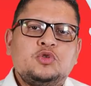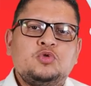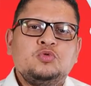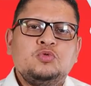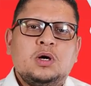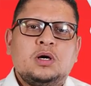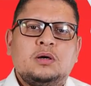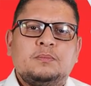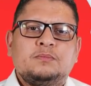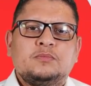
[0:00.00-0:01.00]
to
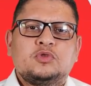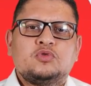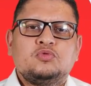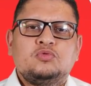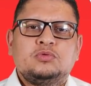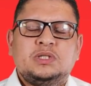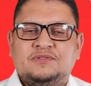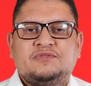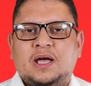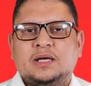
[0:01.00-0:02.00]
um, to
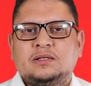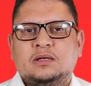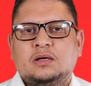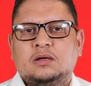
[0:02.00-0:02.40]
define